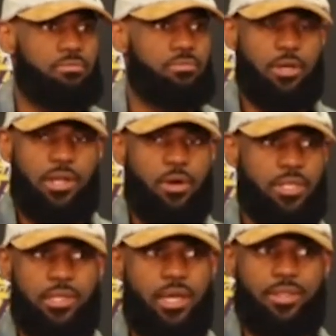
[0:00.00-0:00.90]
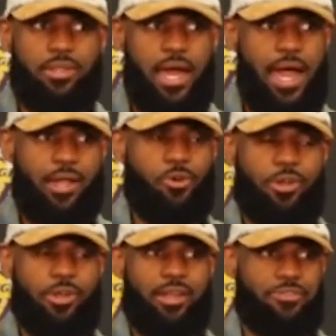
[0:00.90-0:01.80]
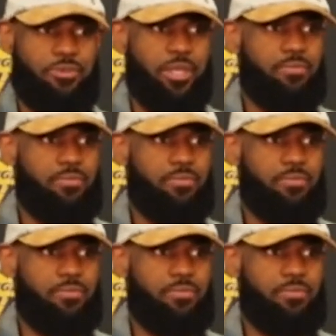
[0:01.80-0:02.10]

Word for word: So that wasn't nothing out of the ordinary for me.